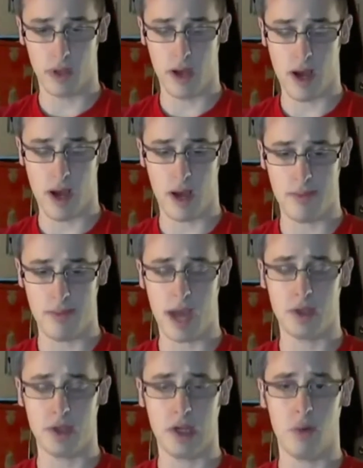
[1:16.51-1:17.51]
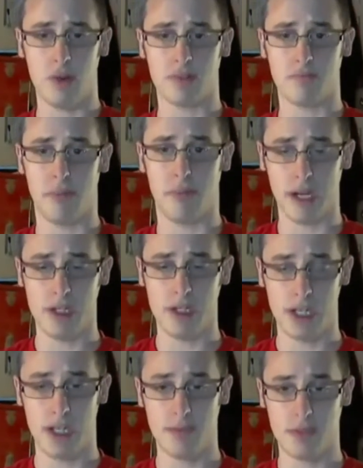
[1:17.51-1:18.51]
Now they go with buddy
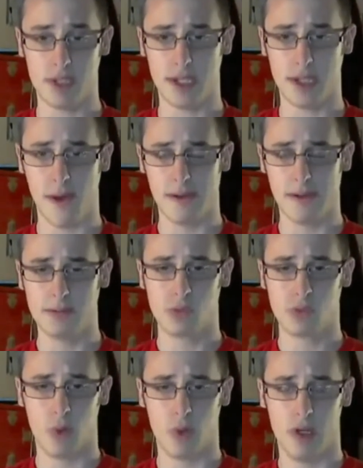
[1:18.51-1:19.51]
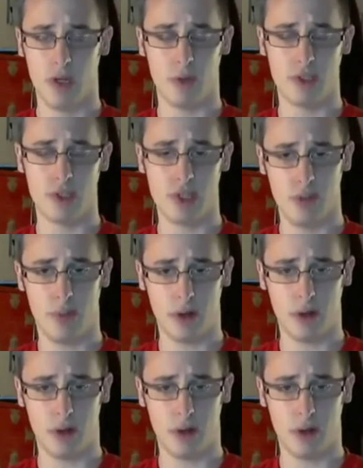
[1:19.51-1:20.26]
teams, where you go with your